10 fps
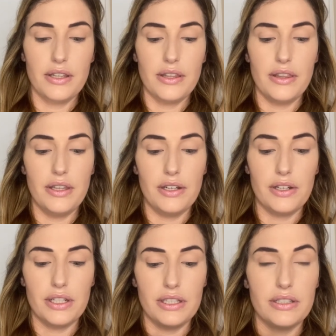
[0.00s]
there
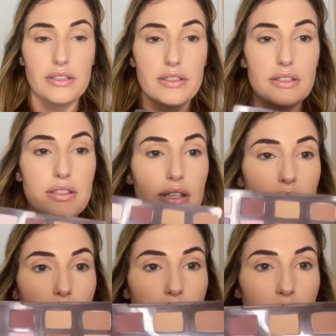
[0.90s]
is
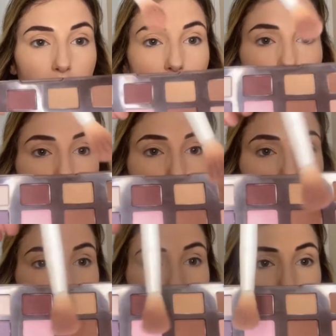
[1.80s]

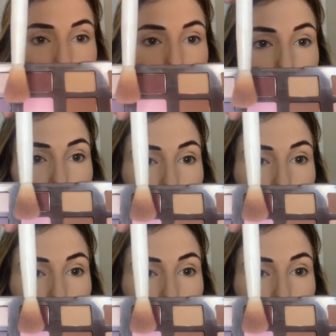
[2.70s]
also quite a